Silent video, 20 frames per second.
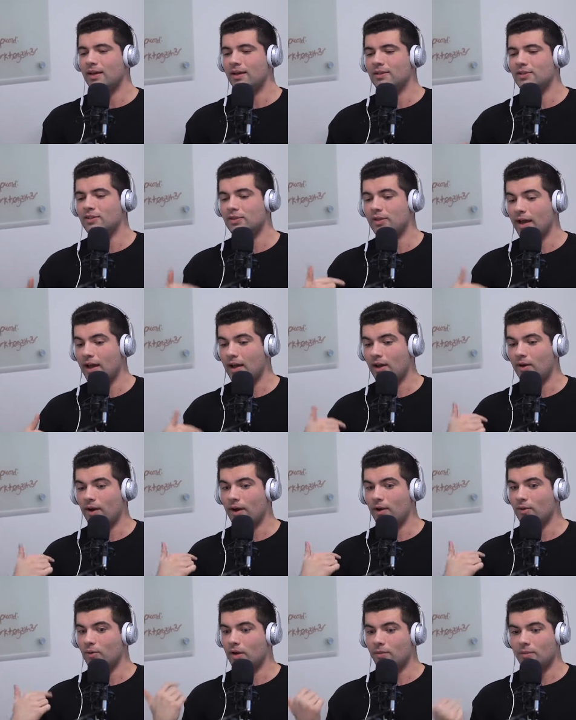So now
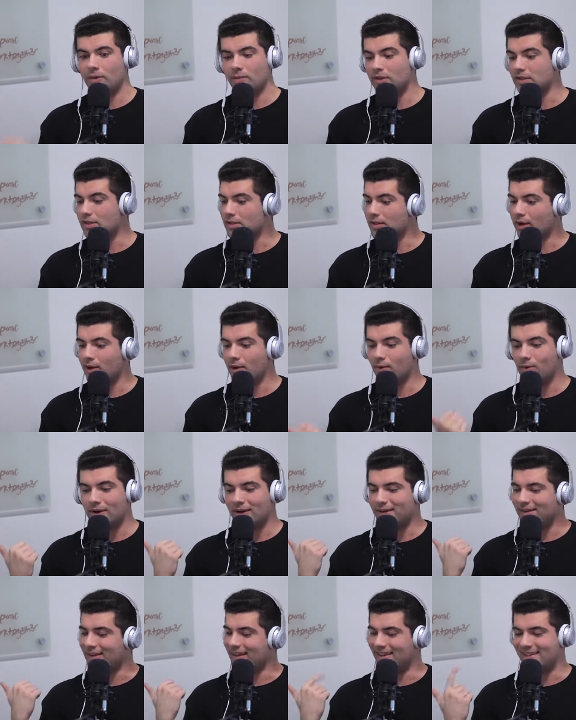I run my business how I
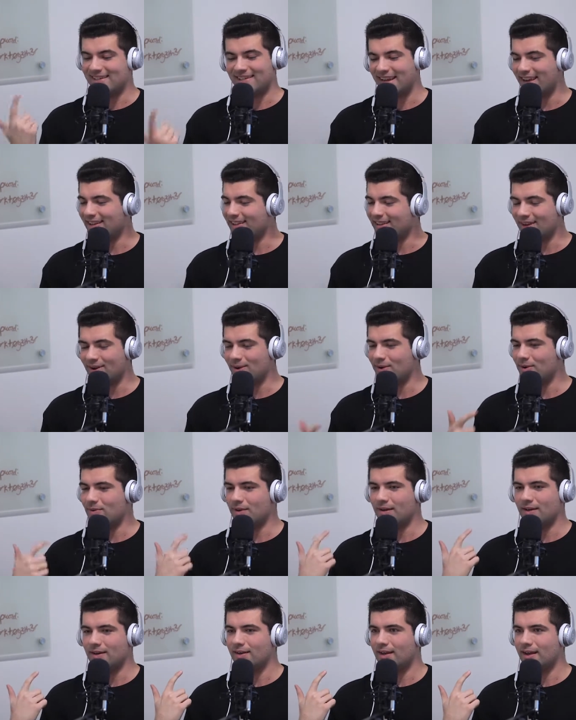want, I scale it how I
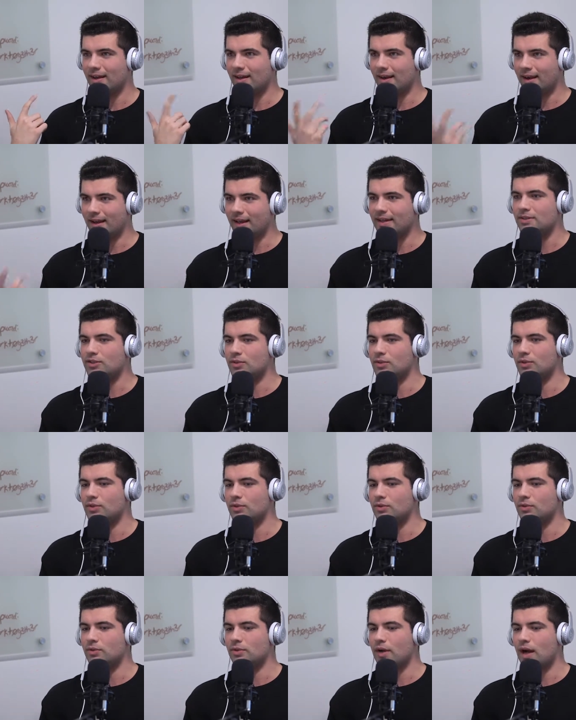want, and I get
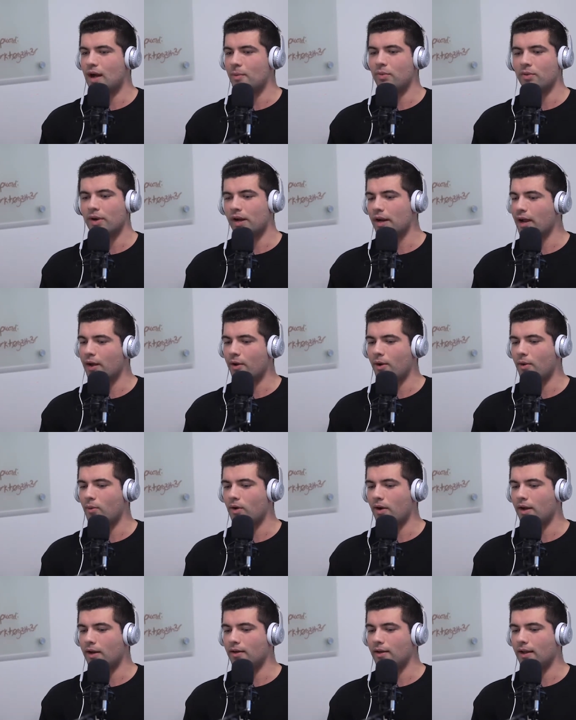to operate it how I
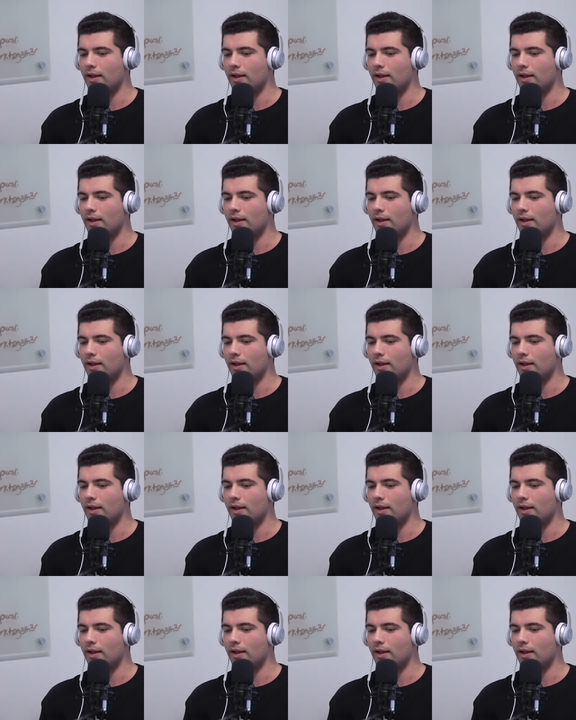want,